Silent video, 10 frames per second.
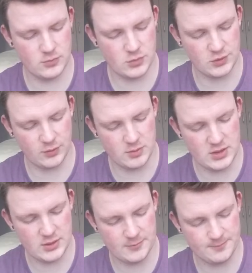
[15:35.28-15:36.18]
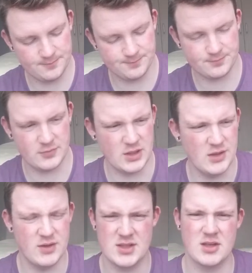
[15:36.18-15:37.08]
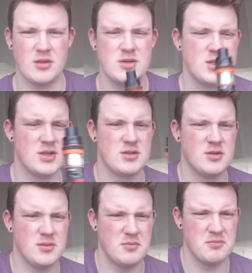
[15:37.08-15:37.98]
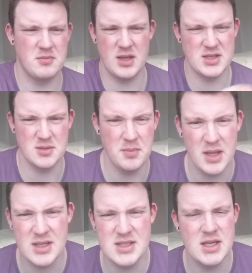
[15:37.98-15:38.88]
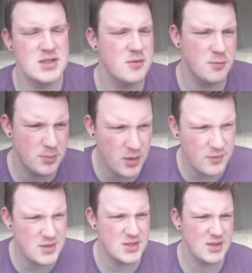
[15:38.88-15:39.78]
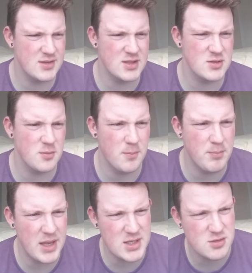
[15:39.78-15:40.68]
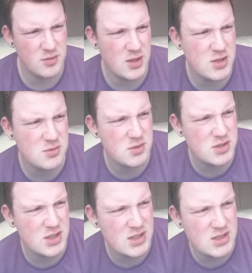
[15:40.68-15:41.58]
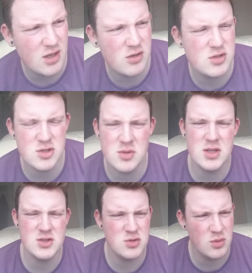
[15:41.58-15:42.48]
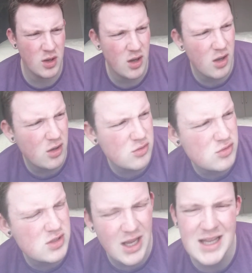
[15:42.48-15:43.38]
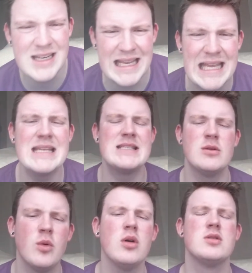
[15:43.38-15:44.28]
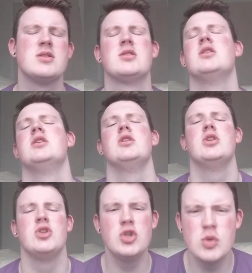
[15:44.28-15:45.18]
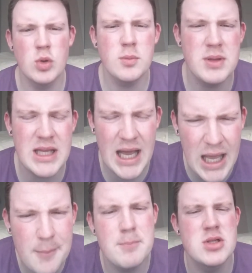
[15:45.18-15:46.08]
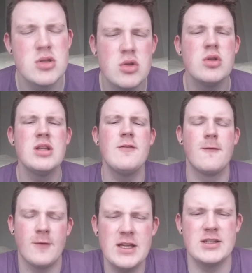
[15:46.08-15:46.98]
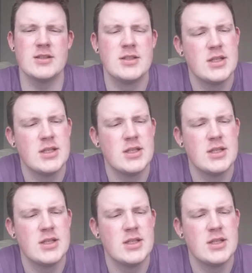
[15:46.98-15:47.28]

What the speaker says: which for me, even as a cloud chaser, is a bit excessive. But if you stick to its best range, which is 120 to 180 watts, you will be absolutely fine.